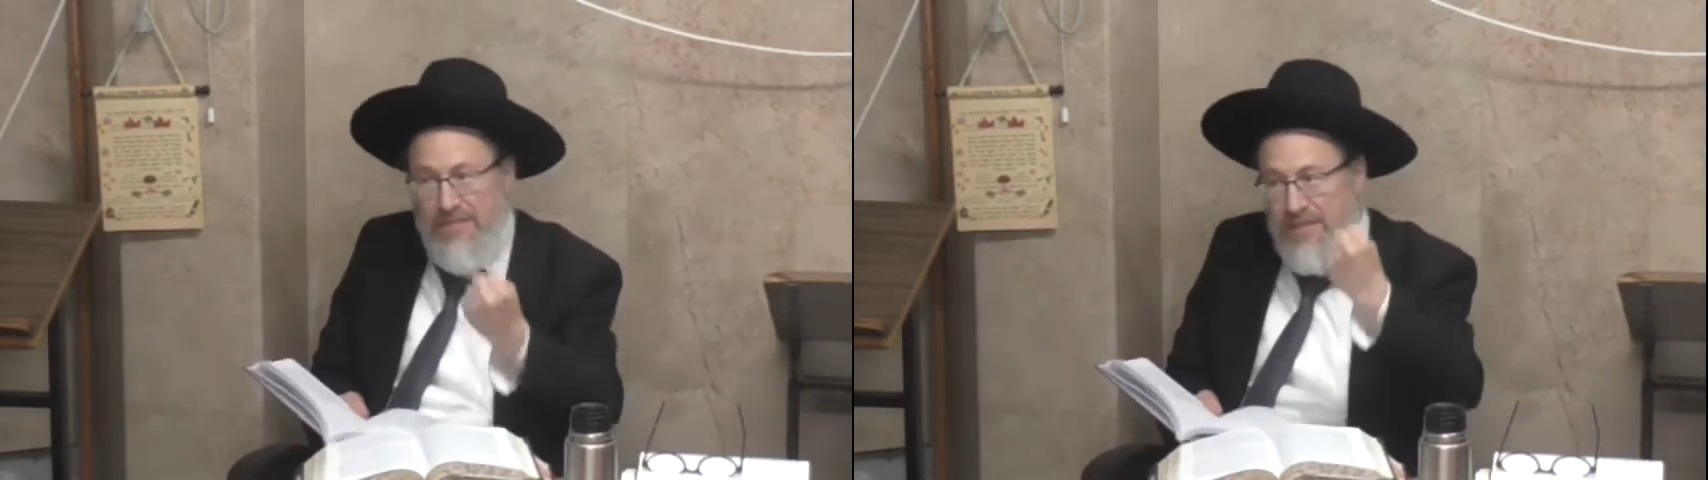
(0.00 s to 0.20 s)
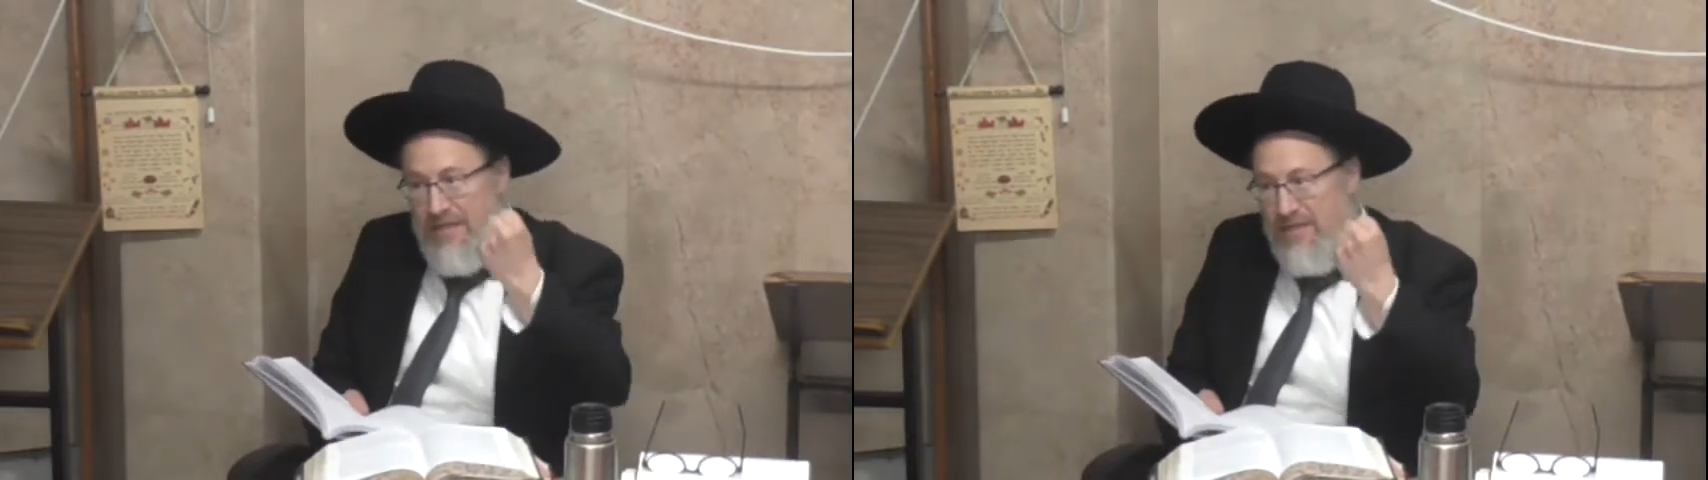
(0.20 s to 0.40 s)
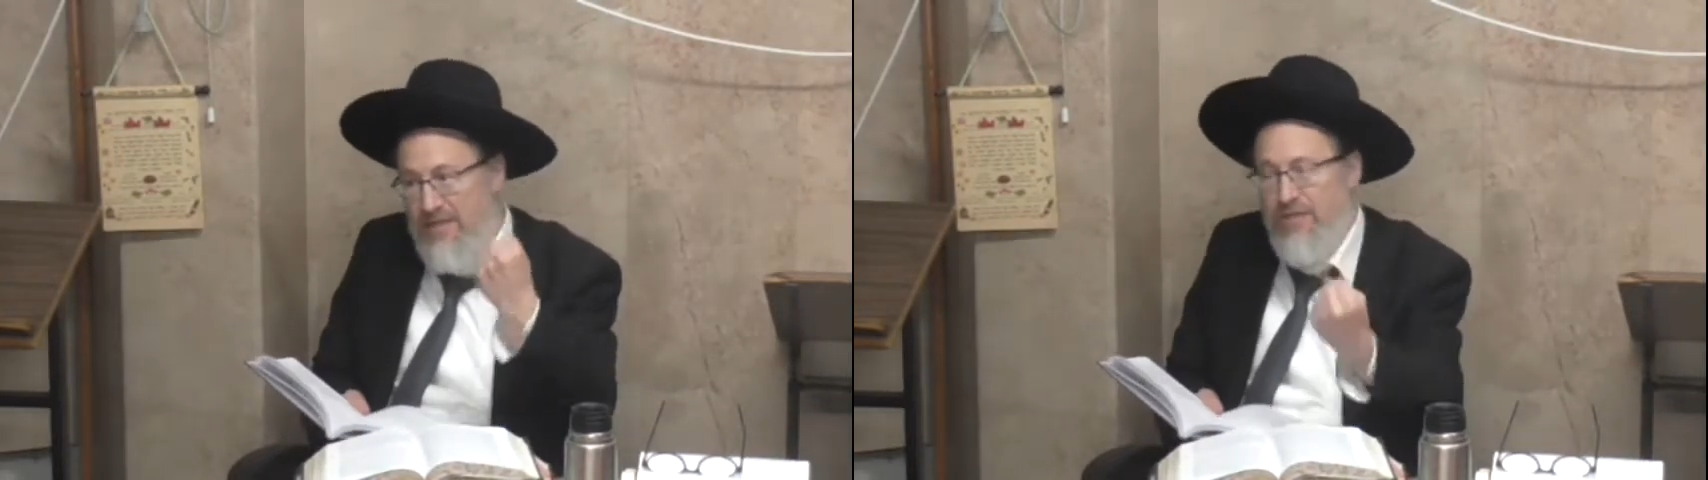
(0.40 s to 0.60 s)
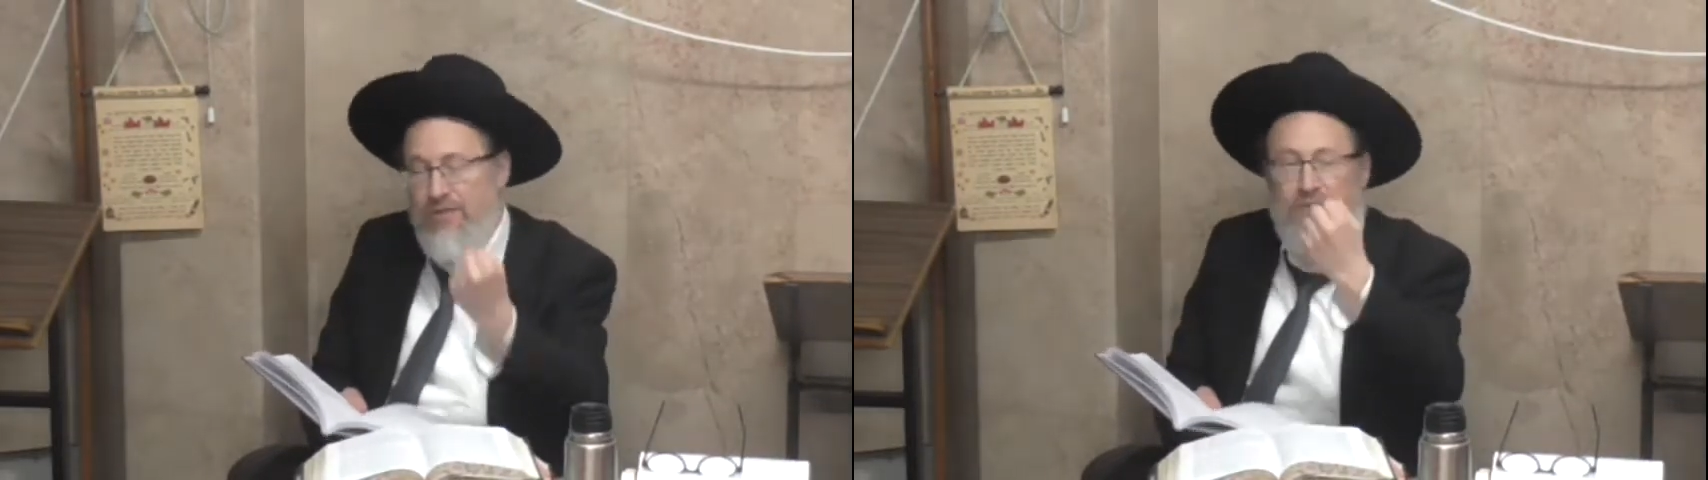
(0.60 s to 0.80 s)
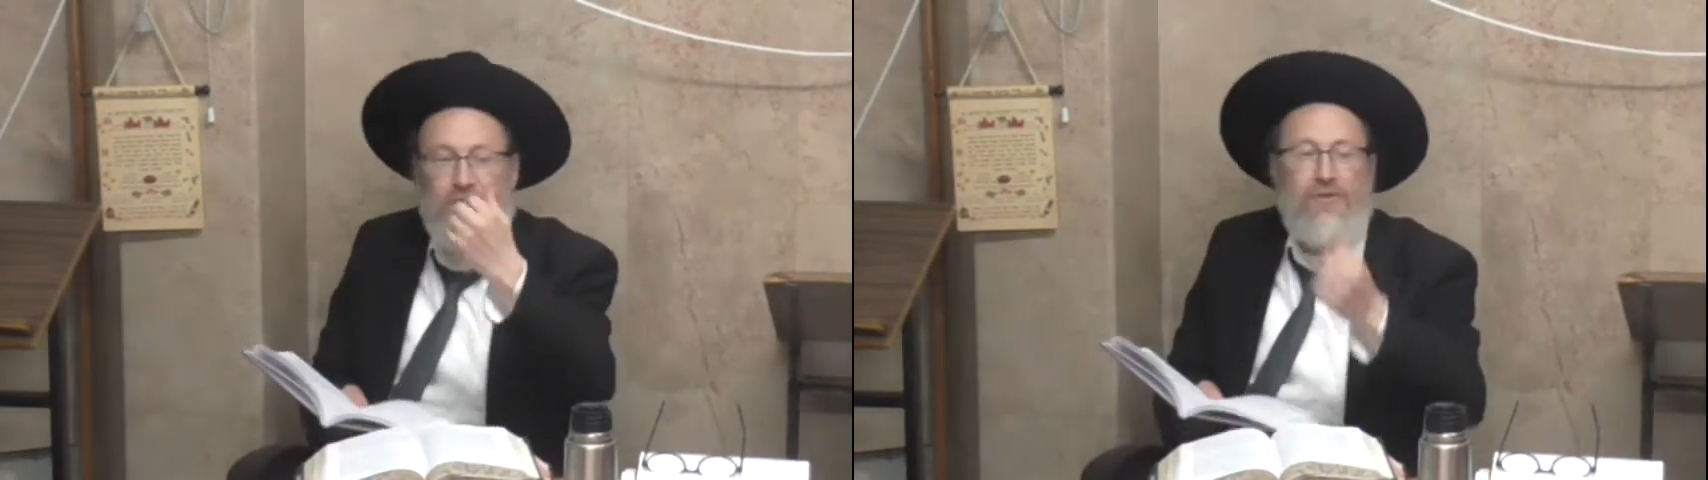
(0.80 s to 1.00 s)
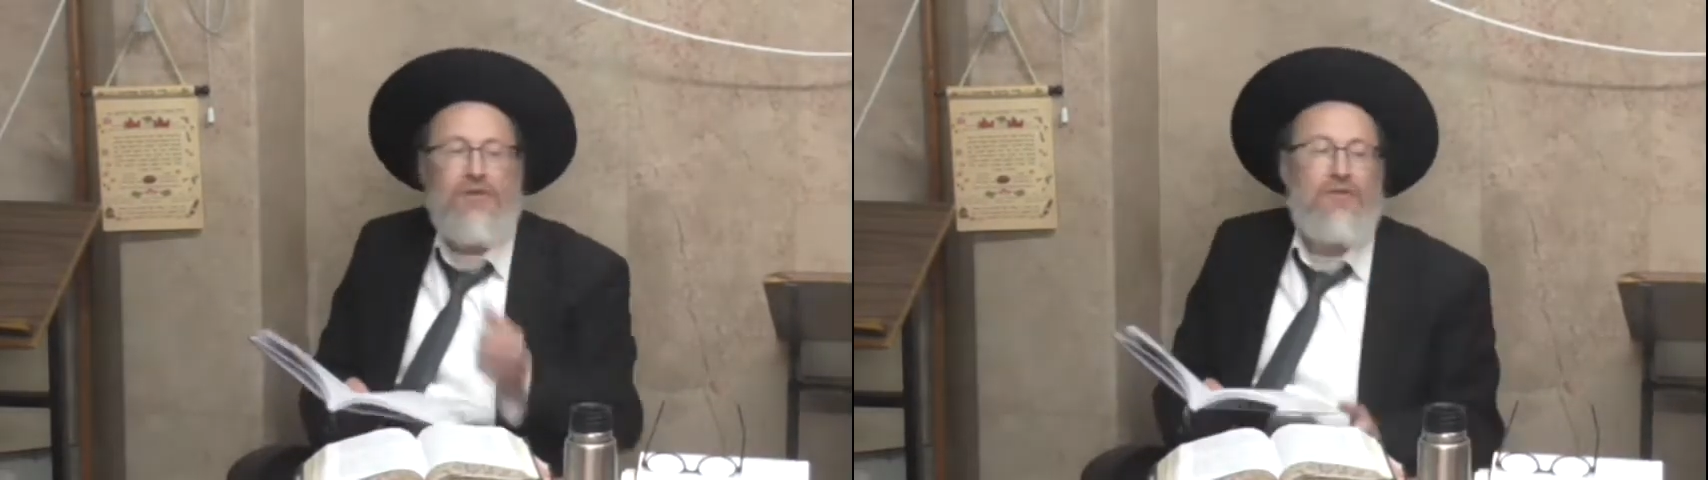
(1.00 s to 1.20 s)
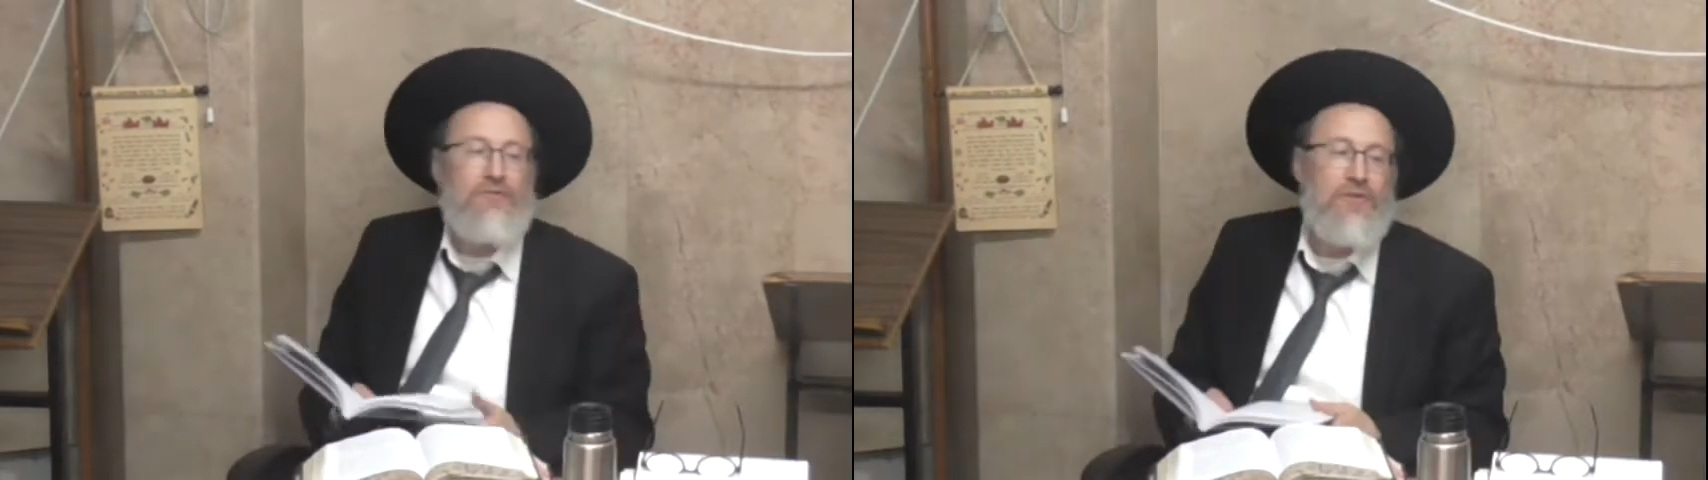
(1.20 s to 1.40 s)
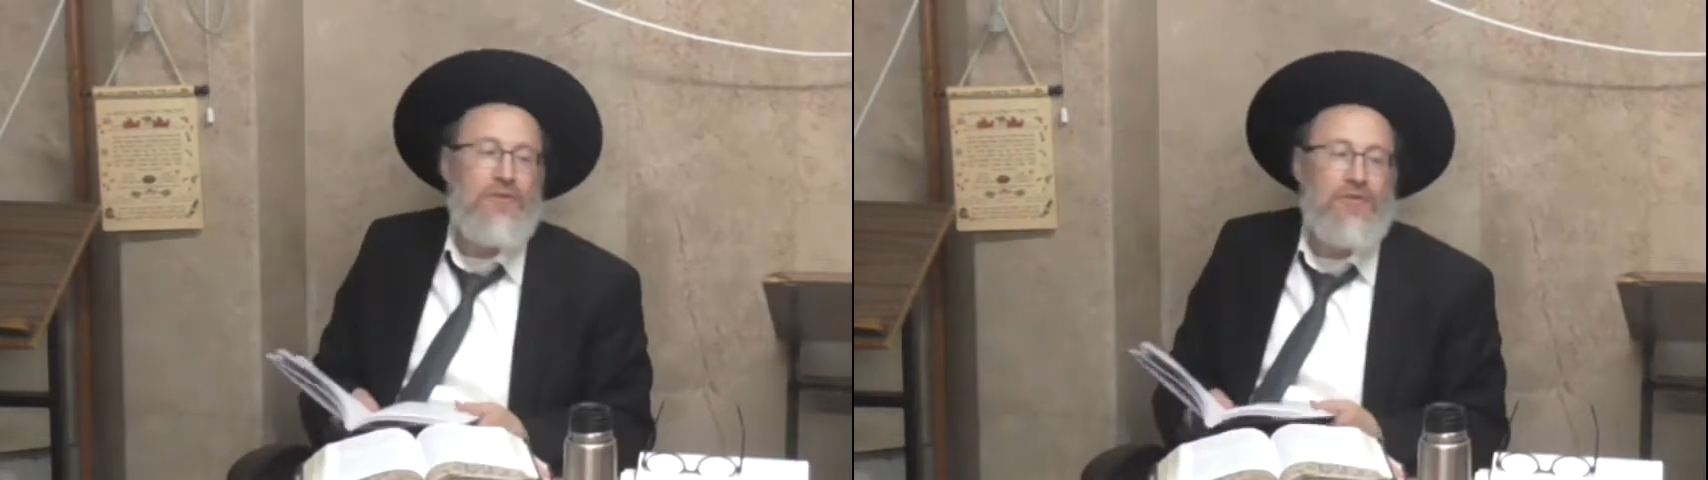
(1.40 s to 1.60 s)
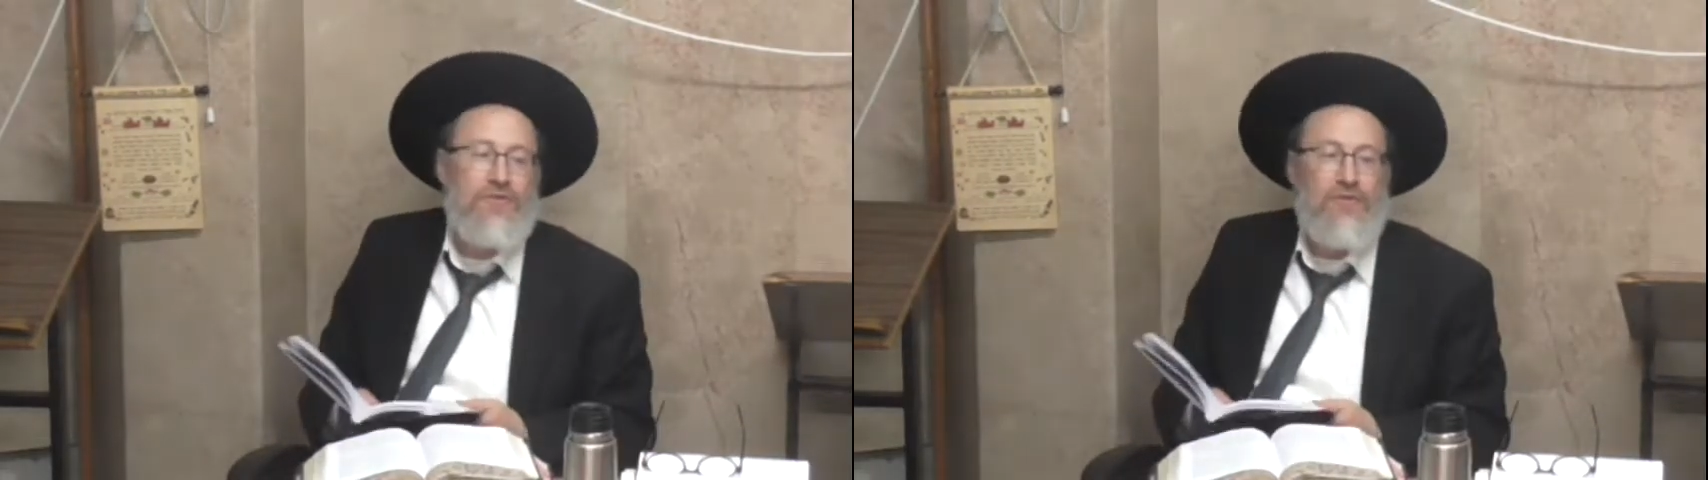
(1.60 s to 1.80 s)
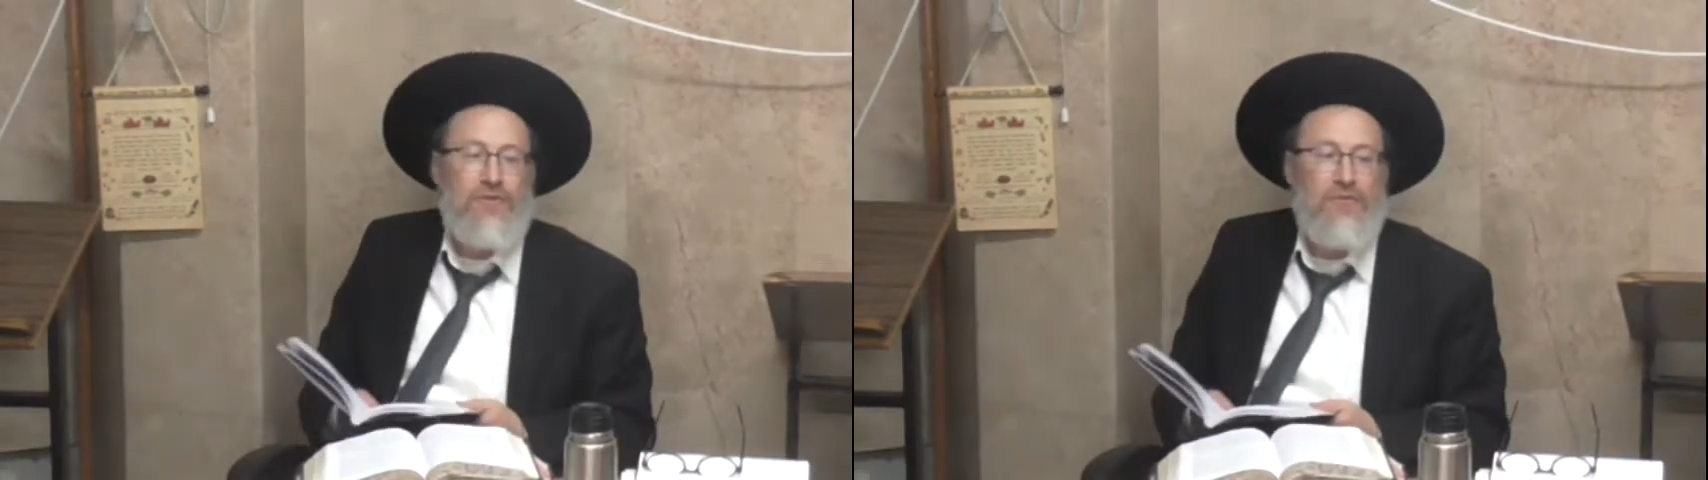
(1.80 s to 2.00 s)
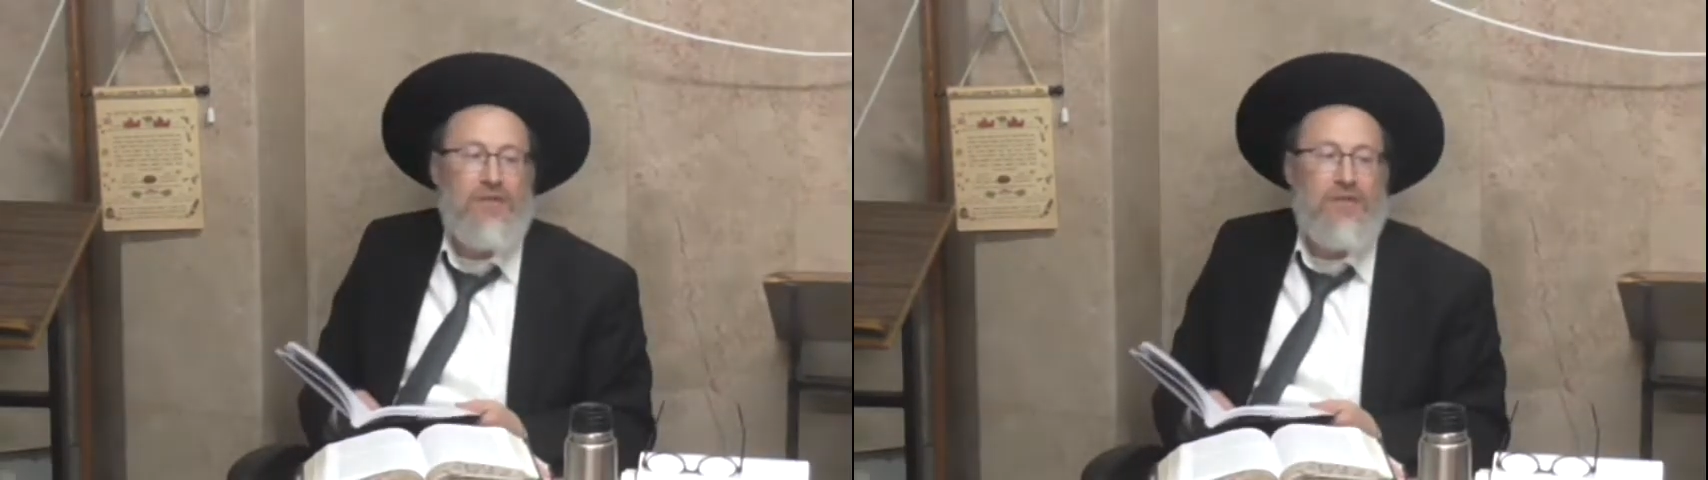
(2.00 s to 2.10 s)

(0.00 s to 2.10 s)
he doesn't use it for the